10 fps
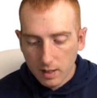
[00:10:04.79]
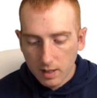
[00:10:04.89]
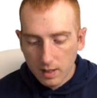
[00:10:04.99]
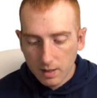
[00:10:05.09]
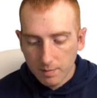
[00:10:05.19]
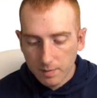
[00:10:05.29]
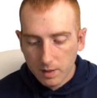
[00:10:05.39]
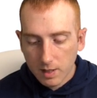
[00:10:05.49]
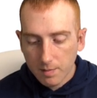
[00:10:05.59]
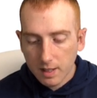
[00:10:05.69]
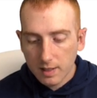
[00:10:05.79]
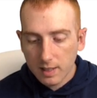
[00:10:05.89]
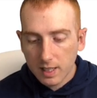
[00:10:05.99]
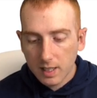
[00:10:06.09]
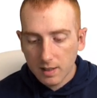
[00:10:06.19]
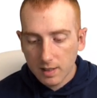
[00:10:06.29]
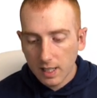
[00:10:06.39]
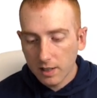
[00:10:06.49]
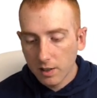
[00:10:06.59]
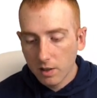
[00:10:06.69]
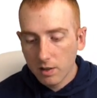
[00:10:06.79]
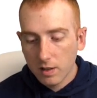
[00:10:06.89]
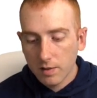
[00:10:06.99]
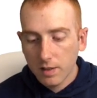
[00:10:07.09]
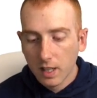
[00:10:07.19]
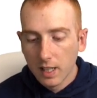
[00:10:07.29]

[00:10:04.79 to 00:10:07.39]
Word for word: Um, something to keep, take note of